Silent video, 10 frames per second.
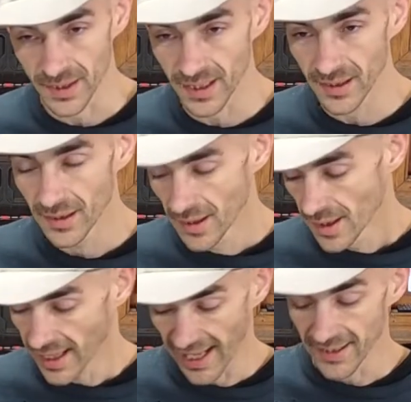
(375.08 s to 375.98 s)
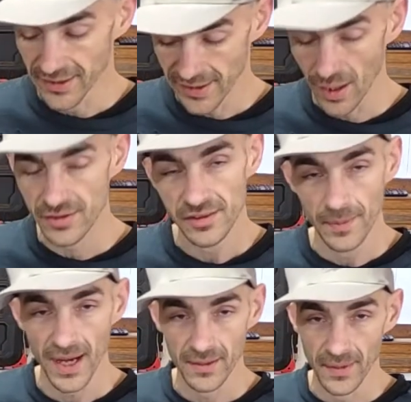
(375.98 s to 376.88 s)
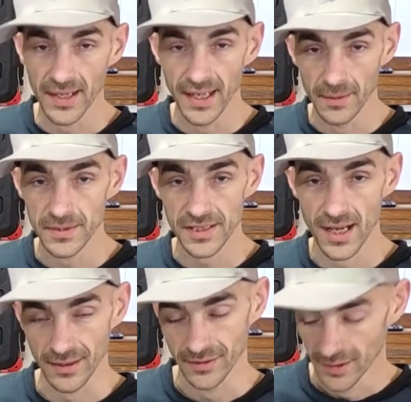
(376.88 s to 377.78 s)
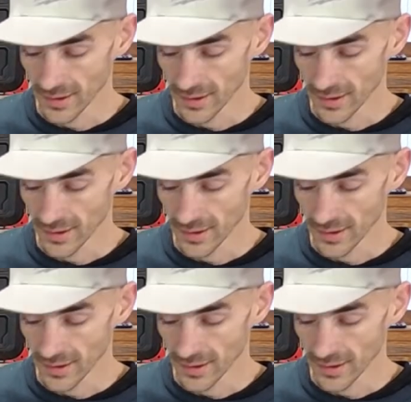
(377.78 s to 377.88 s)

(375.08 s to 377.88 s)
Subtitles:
there. And you can also buy them on Amazon.